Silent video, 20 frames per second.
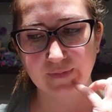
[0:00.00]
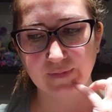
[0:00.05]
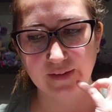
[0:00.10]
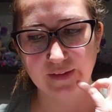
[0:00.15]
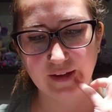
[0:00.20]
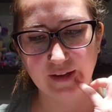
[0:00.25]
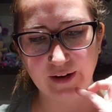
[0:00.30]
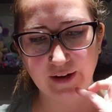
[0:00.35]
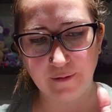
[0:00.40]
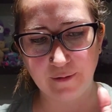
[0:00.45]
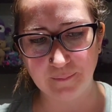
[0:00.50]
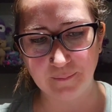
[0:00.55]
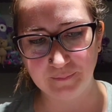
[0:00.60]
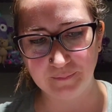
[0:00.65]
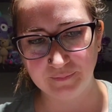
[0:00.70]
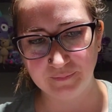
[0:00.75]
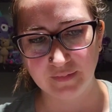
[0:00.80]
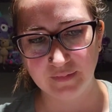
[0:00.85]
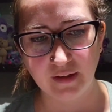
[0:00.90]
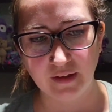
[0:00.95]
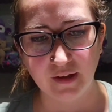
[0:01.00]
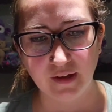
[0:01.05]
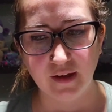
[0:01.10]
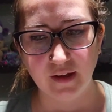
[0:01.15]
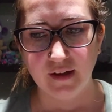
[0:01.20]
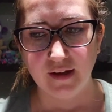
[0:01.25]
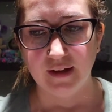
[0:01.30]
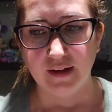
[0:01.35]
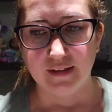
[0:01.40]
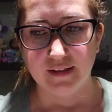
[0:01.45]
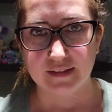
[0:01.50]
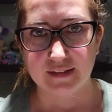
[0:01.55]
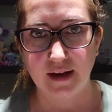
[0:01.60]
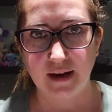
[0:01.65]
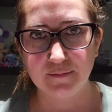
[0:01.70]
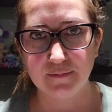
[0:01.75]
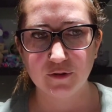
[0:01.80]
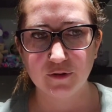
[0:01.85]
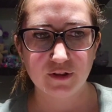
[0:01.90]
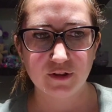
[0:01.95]
you know,
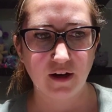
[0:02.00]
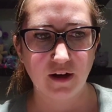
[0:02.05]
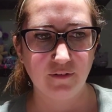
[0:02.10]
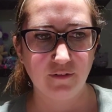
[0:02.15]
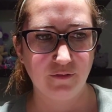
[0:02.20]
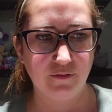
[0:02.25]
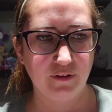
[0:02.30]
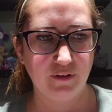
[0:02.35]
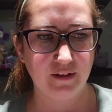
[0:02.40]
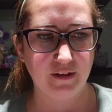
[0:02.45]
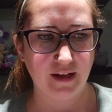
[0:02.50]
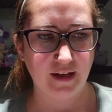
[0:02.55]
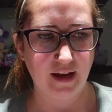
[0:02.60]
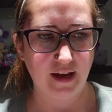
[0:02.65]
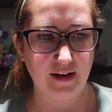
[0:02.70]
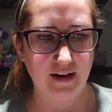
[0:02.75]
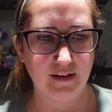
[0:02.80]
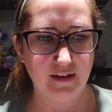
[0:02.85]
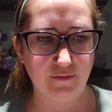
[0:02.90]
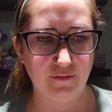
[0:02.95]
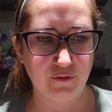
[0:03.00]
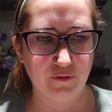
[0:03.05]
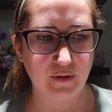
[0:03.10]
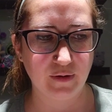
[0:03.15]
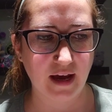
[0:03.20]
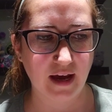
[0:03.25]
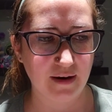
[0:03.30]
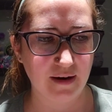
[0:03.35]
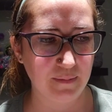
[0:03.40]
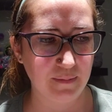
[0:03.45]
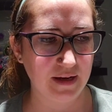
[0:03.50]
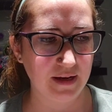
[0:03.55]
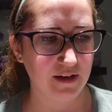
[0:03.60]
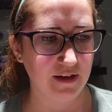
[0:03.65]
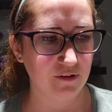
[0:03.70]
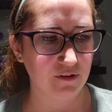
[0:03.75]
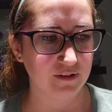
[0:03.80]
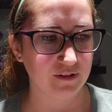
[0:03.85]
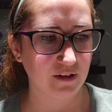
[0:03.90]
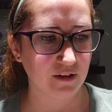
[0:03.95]
times are tough, and if you can make it
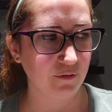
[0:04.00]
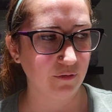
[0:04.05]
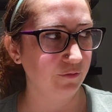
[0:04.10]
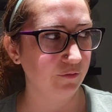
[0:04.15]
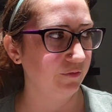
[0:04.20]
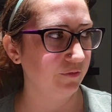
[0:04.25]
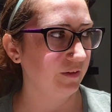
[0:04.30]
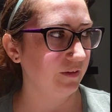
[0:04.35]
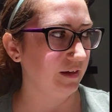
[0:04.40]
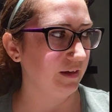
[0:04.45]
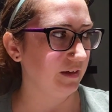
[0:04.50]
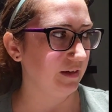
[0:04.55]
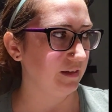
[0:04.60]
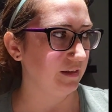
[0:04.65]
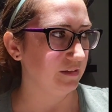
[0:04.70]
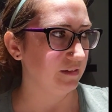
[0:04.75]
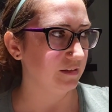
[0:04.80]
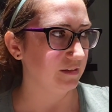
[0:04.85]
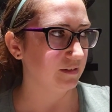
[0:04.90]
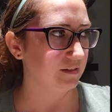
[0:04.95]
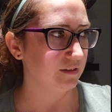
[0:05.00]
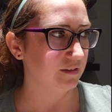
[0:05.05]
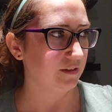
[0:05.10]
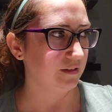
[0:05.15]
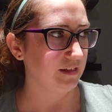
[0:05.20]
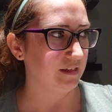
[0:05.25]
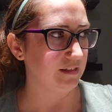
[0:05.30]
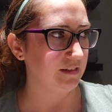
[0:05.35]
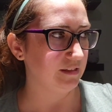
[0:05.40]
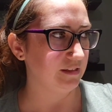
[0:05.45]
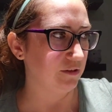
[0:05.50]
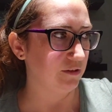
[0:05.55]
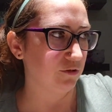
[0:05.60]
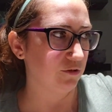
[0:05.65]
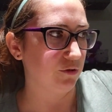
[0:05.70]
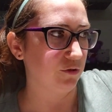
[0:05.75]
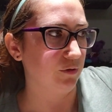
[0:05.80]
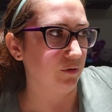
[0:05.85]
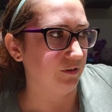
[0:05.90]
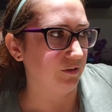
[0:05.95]
yourself, it is easier
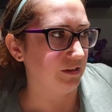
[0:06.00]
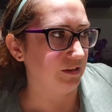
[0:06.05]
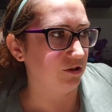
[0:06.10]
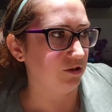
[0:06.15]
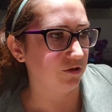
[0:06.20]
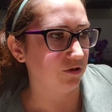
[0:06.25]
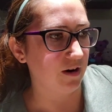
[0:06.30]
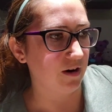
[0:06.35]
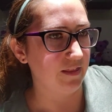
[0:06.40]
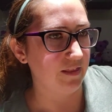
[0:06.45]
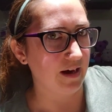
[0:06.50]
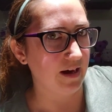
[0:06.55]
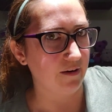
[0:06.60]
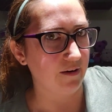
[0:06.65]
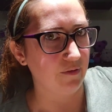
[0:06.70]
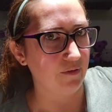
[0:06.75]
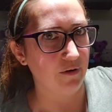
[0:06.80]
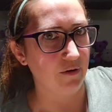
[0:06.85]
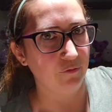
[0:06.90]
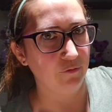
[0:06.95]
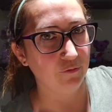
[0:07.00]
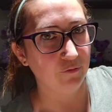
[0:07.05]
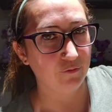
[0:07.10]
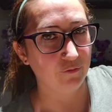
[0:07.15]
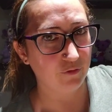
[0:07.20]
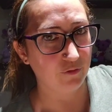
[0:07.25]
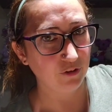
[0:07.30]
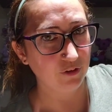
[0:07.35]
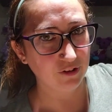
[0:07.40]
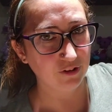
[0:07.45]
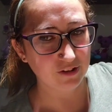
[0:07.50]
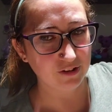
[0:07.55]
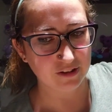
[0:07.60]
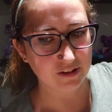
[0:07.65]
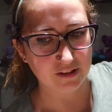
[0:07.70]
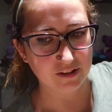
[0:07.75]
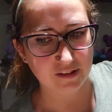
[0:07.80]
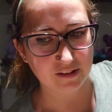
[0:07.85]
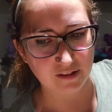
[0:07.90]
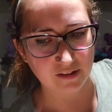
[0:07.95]
to at least try that route
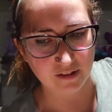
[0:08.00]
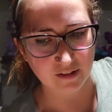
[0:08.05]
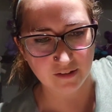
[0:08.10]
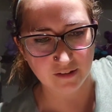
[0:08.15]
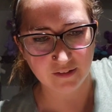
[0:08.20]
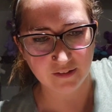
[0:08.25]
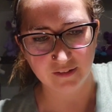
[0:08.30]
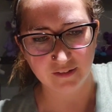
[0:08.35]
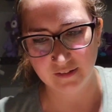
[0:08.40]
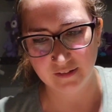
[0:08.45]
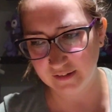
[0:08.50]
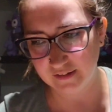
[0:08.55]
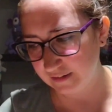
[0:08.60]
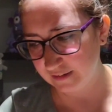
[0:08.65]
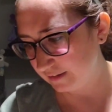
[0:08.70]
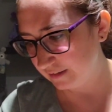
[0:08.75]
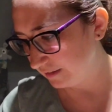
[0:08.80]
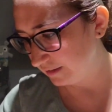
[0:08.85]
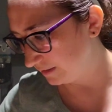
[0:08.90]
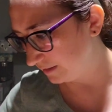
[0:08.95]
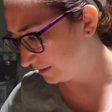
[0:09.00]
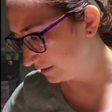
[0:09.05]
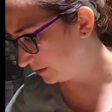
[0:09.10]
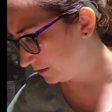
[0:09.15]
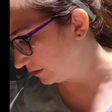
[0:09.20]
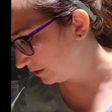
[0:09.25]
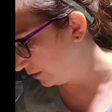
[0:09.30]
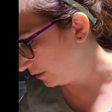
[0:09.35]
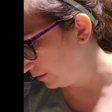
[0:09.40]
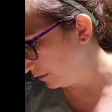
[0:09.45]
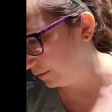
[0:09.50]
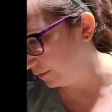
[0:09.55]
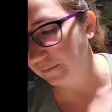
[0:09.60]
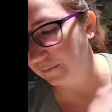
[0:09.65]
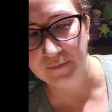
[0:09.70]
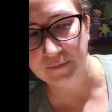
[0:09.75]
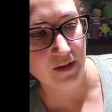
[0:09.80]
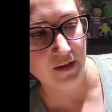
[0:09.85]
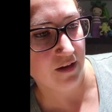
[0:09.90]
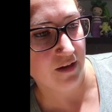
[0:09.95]
first. So
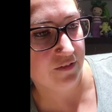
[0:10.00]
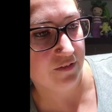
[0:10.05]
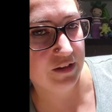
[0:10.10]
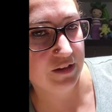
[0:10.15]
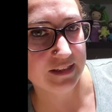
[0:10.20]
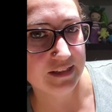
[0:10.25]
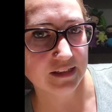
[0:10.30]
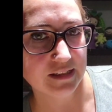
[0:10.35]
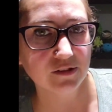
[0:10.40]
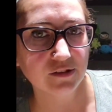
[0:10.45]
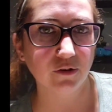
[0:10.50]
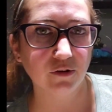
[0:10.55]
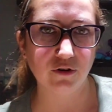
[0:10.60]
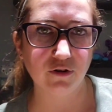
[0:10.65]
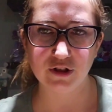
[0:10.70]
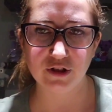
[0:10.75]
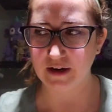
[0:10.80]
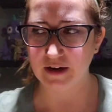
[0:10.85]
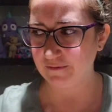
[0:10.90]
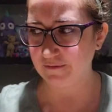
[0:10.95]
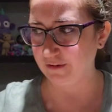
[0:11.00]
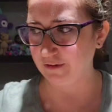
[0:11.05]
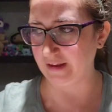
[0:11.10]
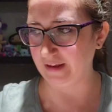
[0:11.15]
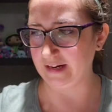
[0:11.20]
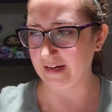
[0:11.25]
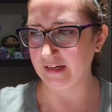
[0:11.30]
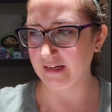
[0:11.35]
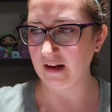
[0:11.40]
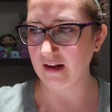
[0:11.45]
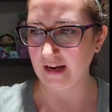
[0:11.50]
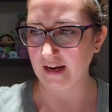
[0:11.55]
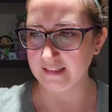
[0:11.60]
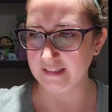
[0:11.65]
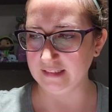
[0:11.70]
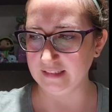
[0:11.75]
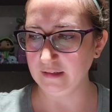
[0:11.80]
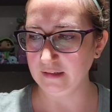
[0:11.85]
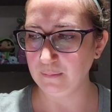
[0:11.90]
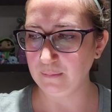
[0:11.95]
this is crochet related. I
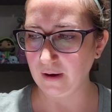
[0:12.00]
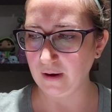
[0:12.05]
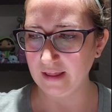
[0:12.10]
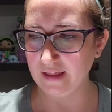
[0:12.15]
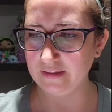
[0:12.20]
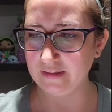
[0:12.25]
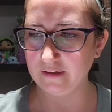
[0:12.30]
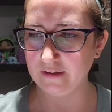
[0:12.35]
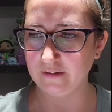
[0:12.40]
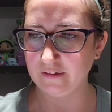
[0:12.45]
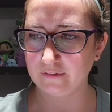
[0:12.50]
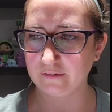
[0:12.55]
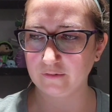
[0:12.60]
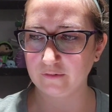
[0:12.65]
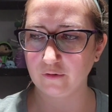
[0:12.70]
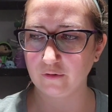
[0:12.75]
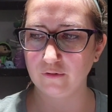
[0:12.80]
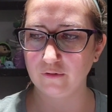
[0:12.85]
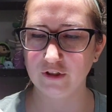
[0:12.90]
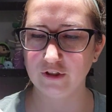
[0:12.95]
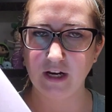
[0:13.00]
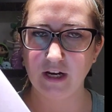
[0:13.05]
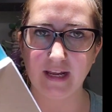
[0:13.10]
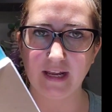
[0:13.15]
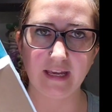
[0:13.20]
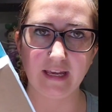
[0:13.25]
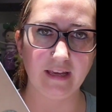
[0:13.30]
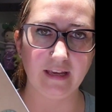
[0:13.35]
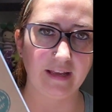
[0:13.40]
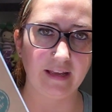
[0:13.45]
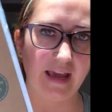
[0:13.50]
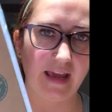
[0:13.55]
did buy the crochet kit